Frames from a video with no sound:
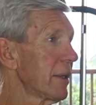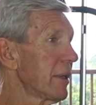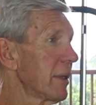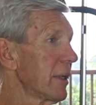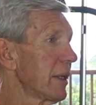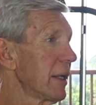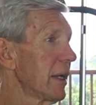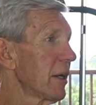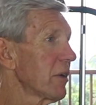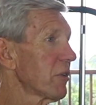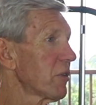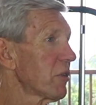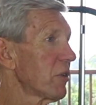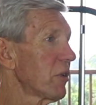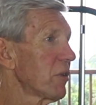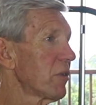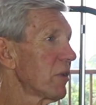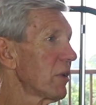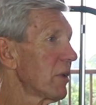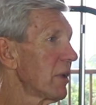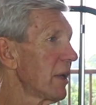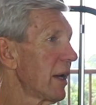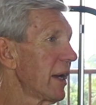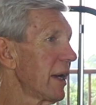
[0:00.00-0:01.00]
The youngsters
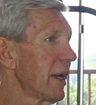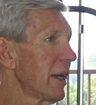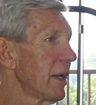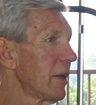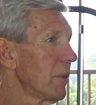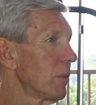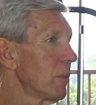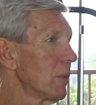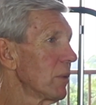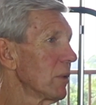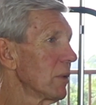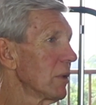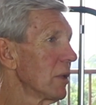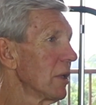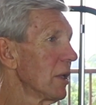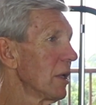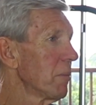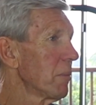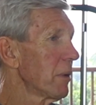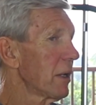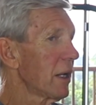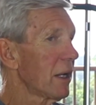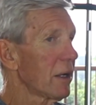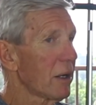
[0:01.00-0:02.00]
today will,
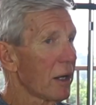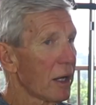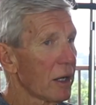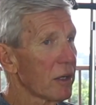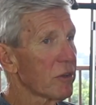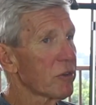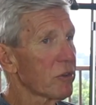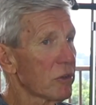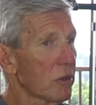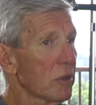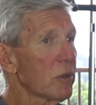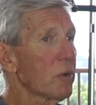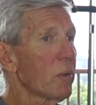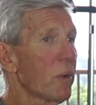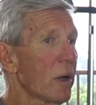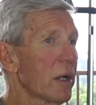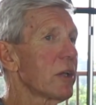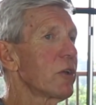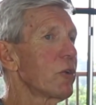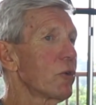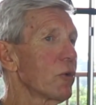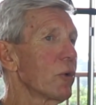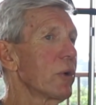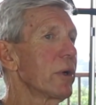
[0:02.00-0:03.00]
but I still quite
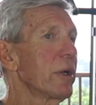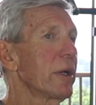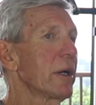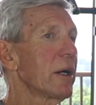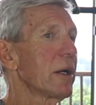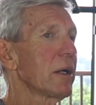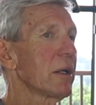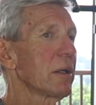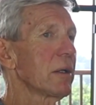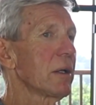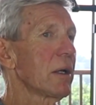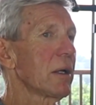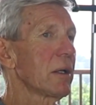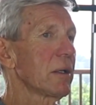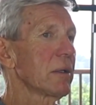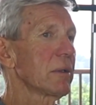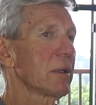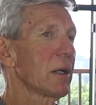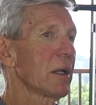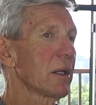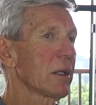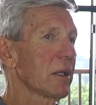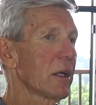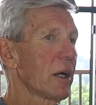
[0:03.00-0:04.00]
enjoy.
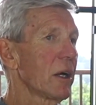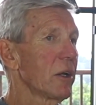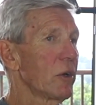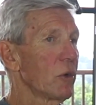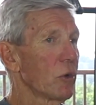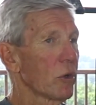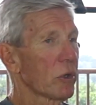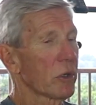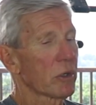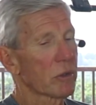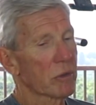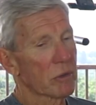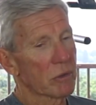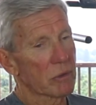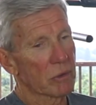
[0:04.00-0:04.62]
I'll go and look at